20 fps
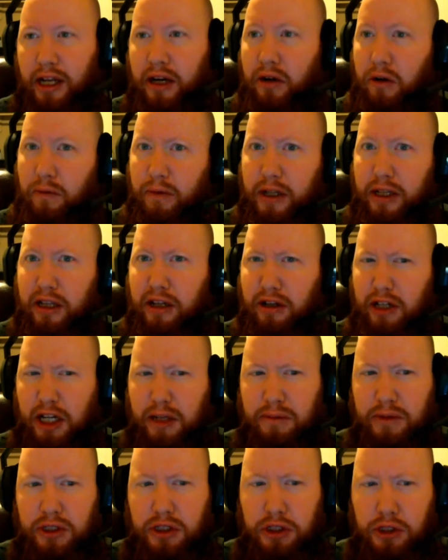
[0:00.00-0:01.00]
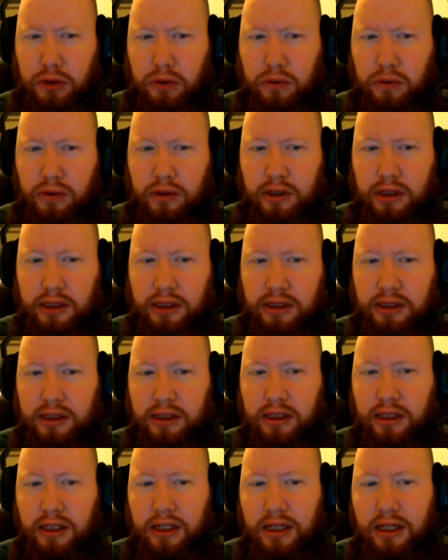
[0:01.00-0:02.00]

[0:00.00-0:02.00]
and hopefully that comes soon. Because